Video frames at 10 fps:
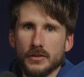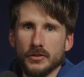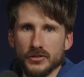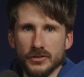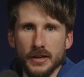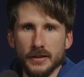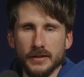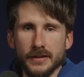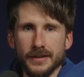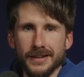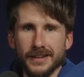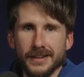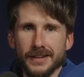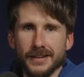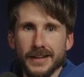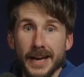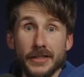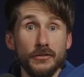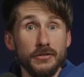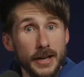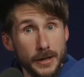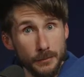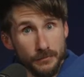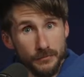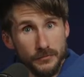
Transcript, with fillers: the Son, and the flame,